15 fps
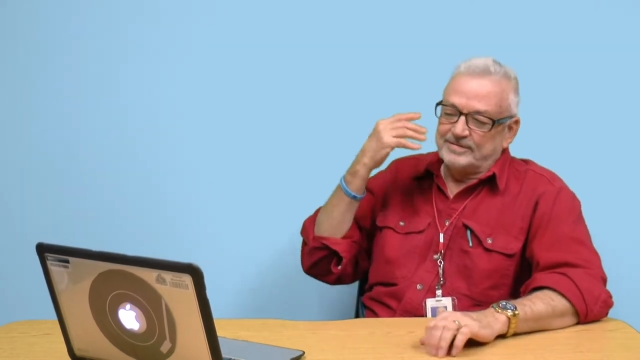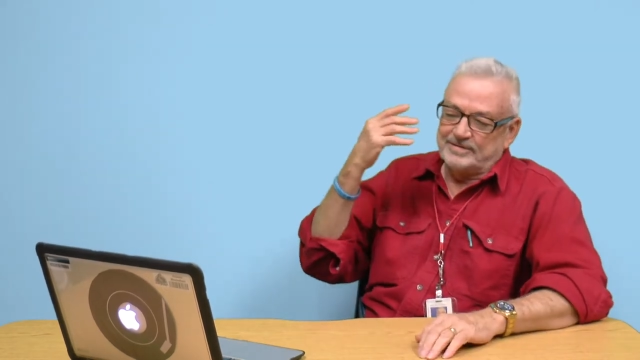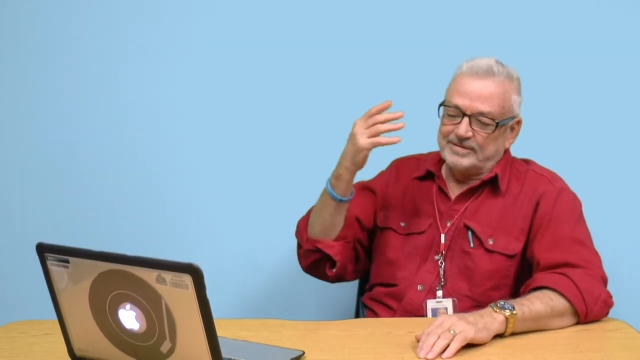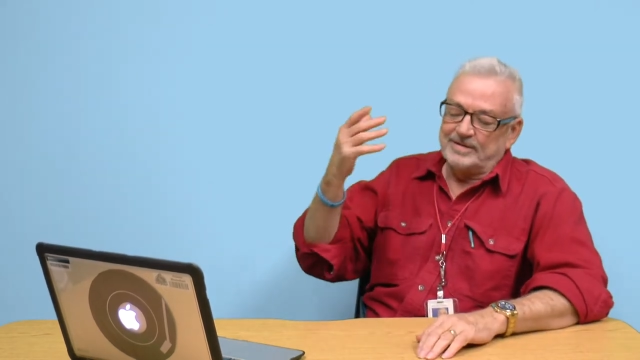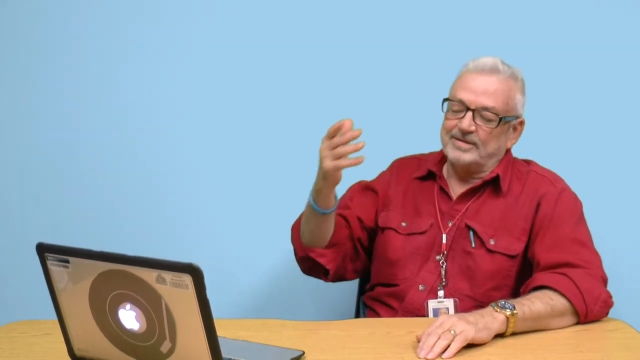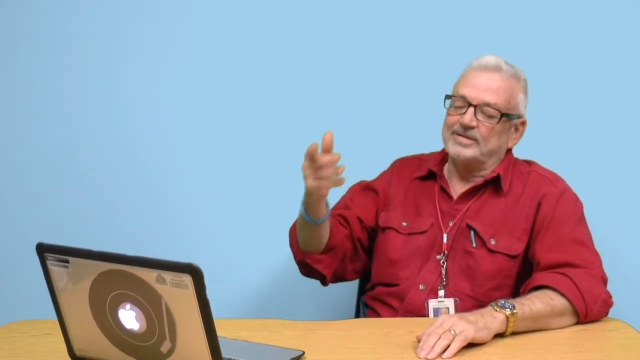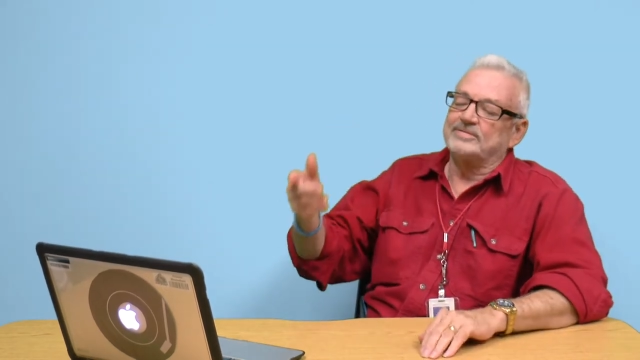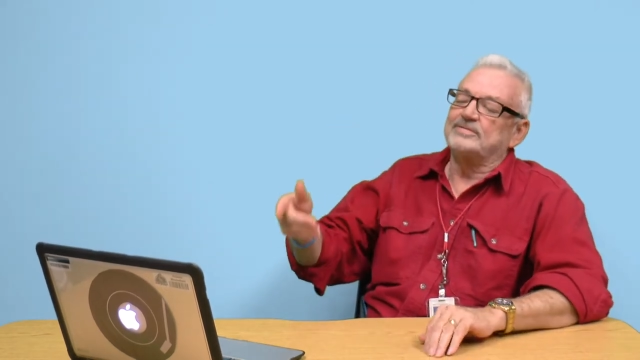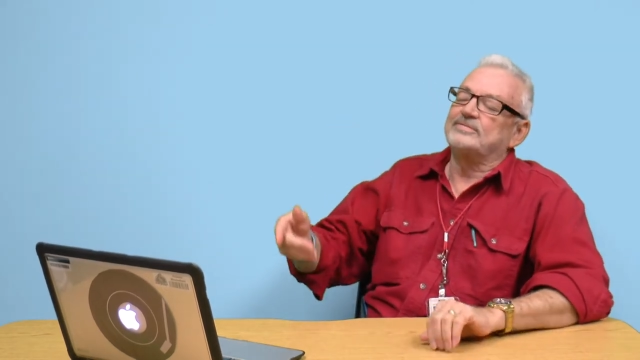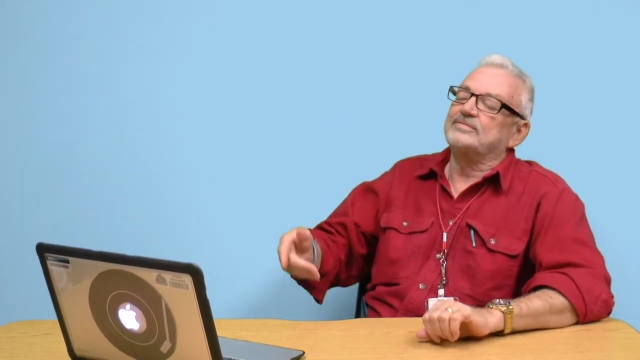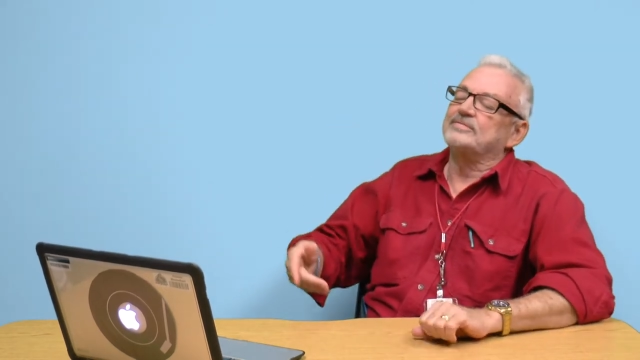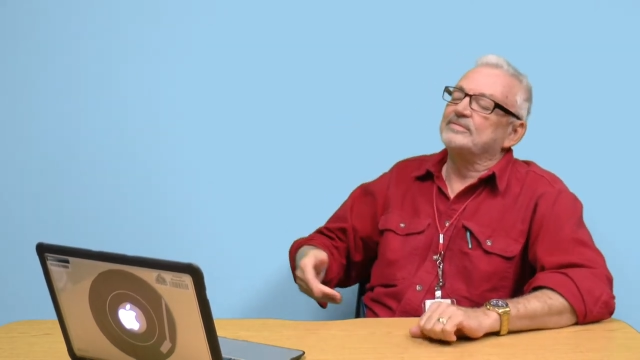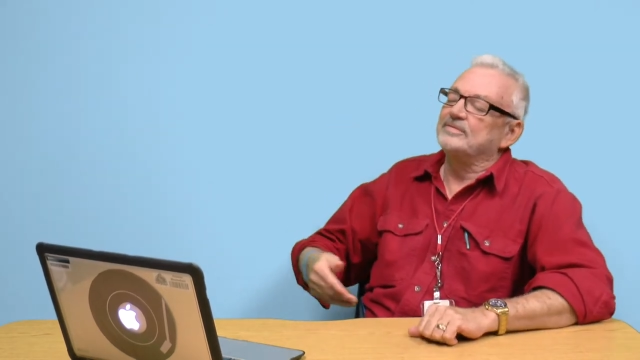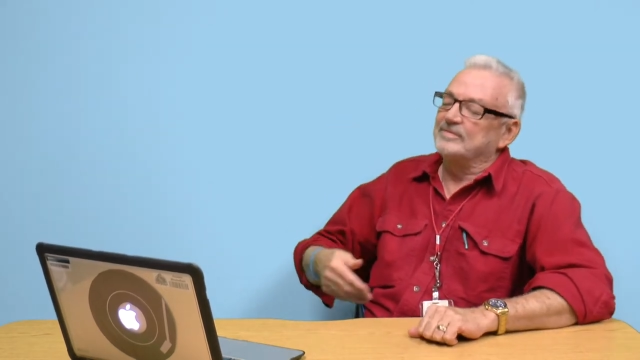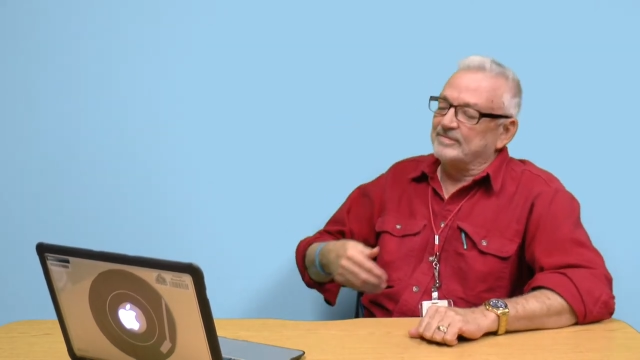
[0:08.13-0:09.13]
just,
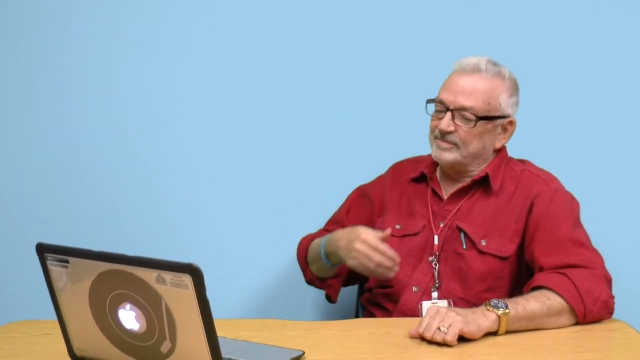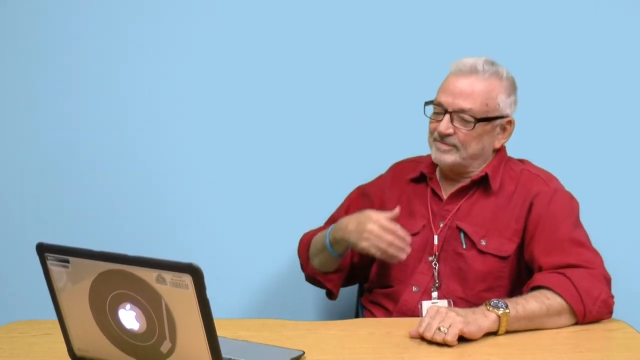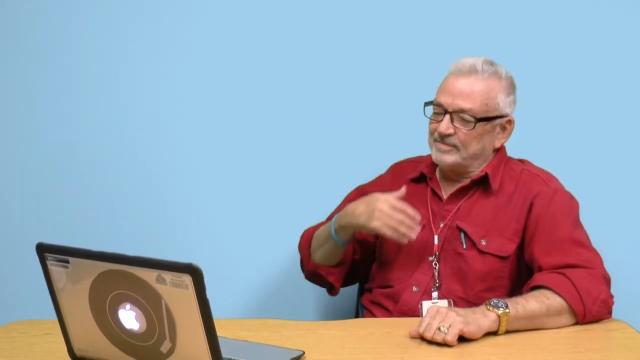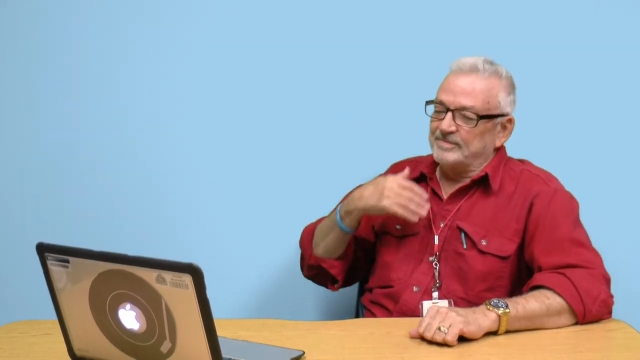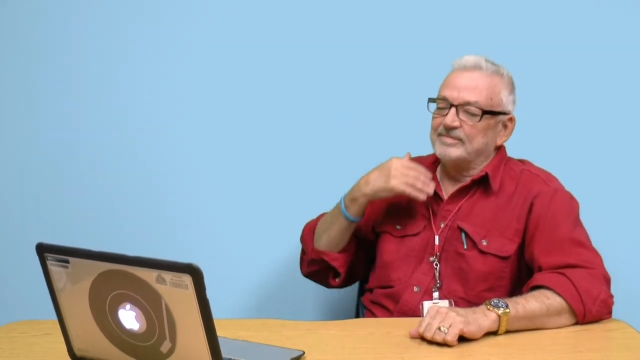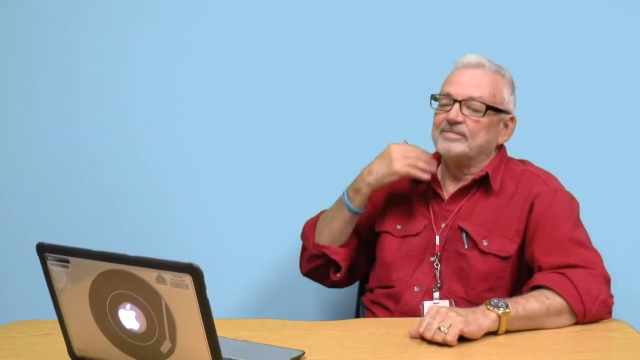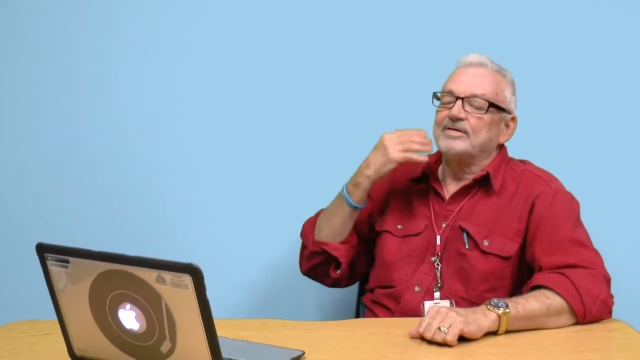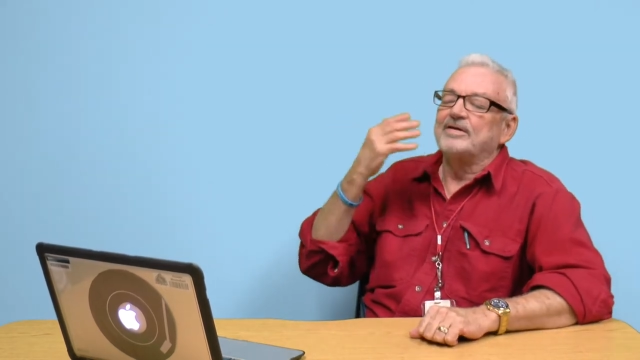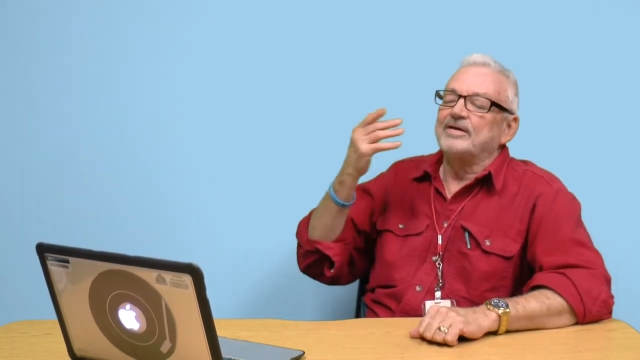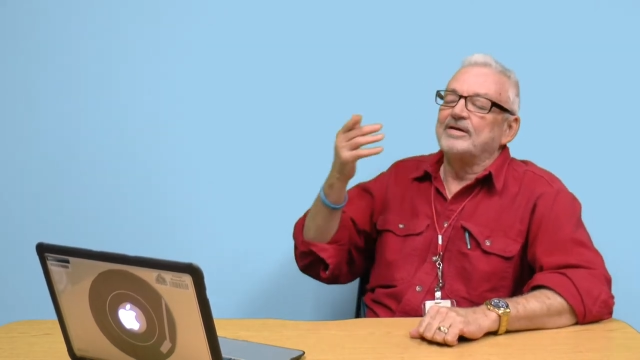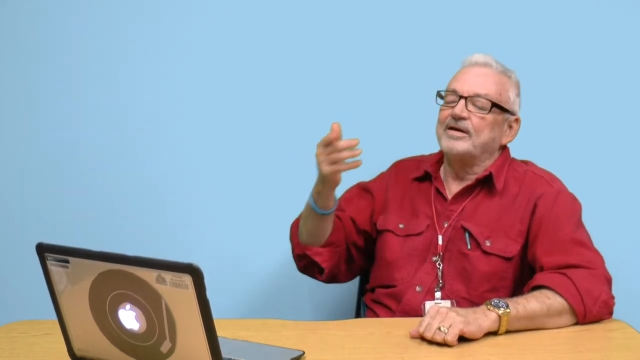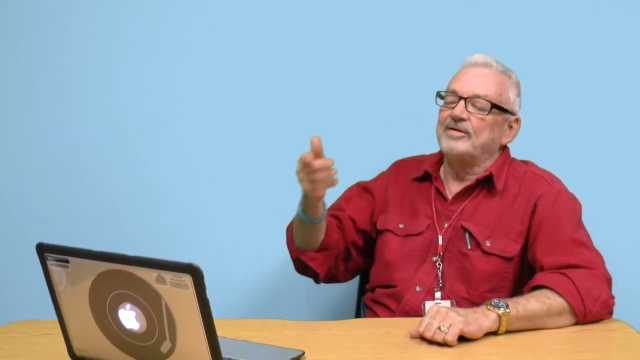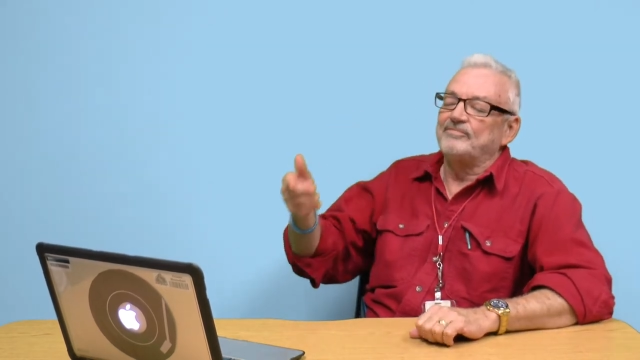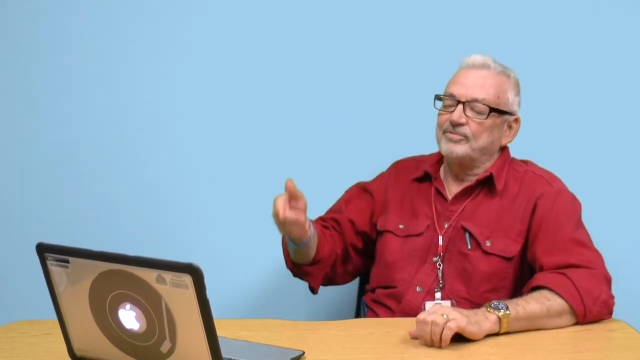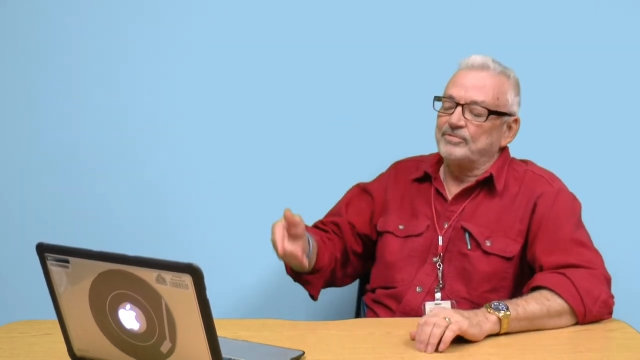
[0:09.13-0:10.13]
you know,
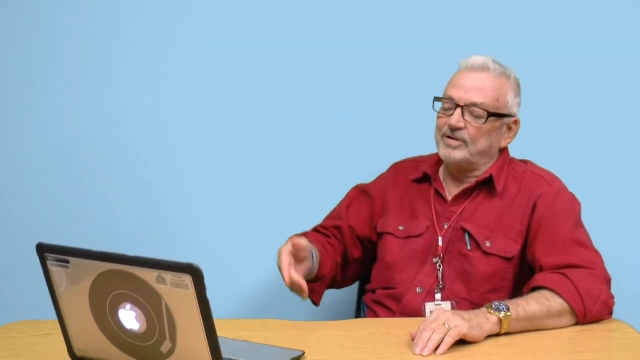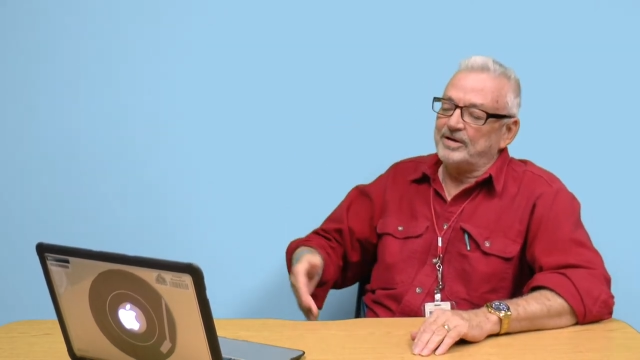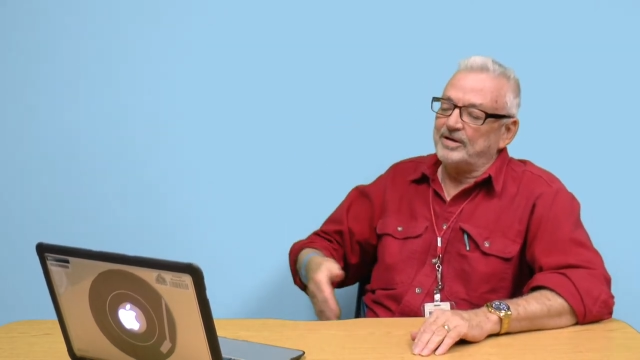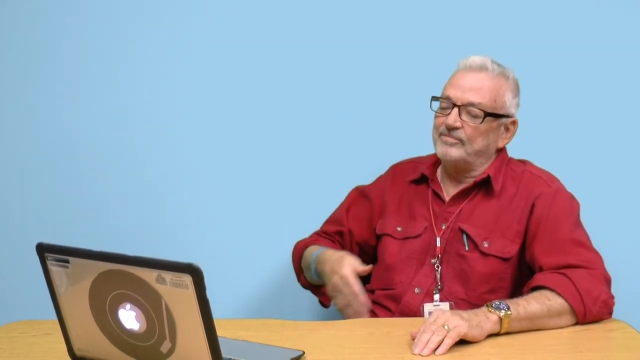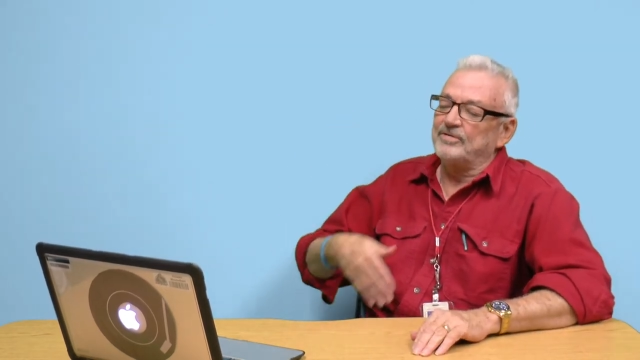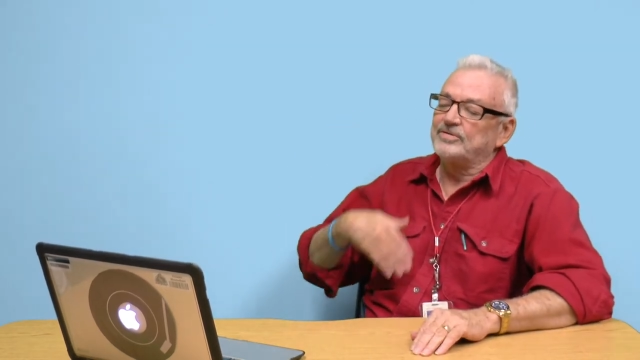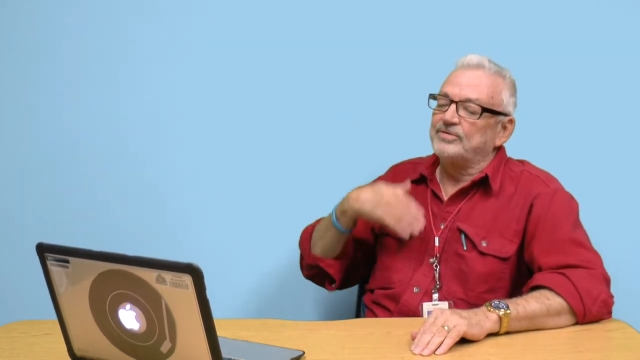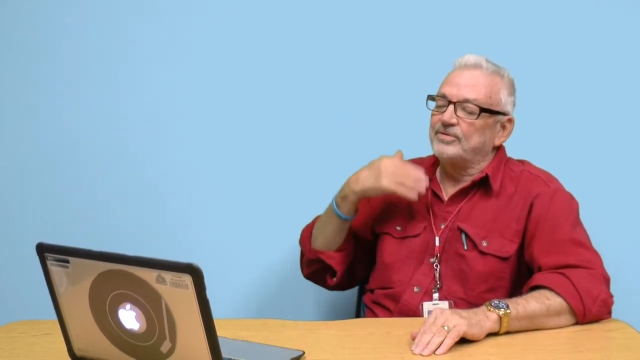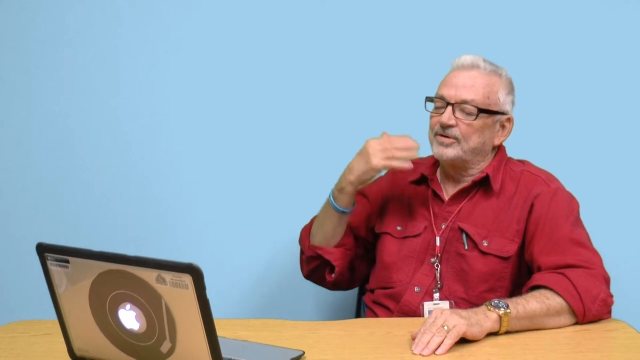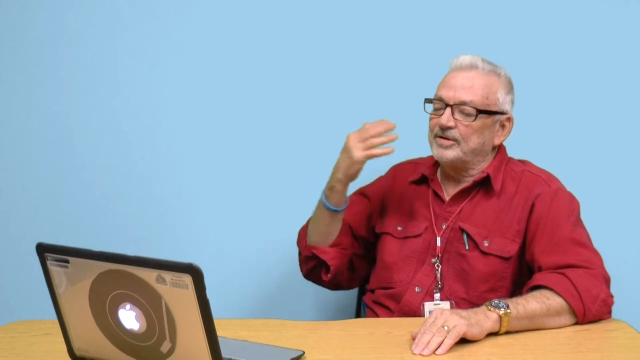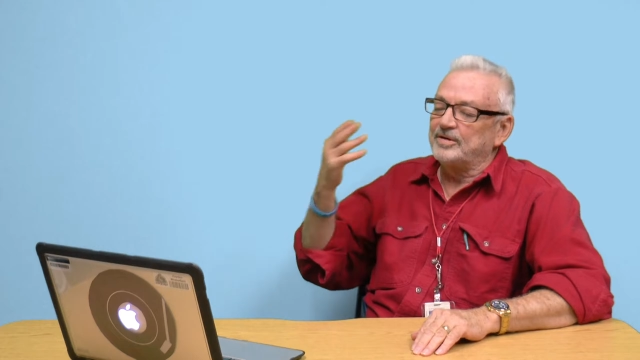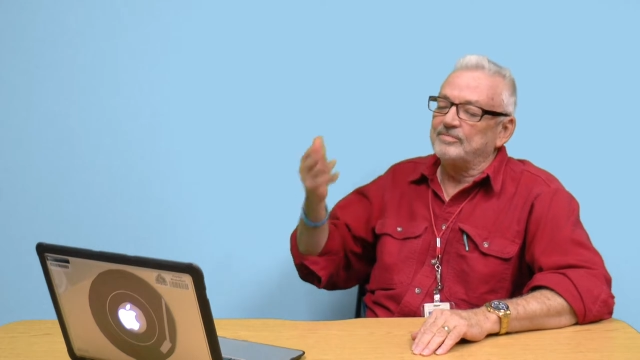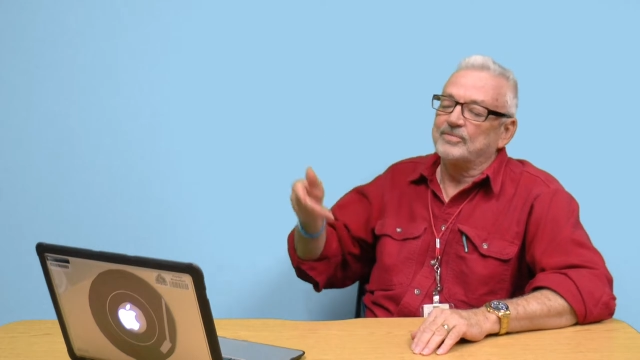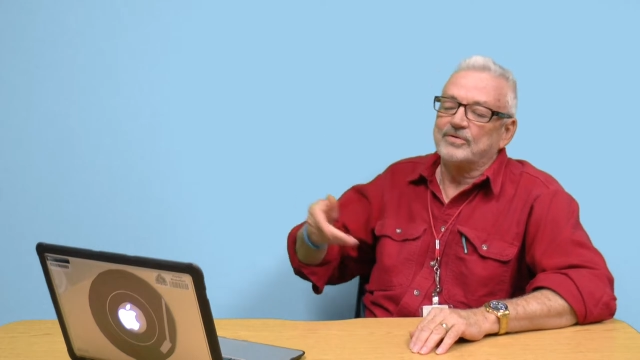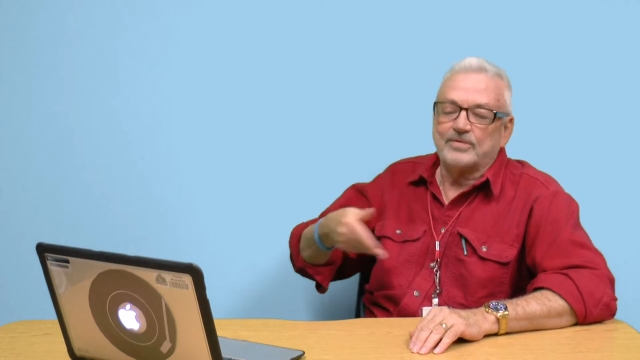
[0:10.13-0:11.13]
if you have a dream,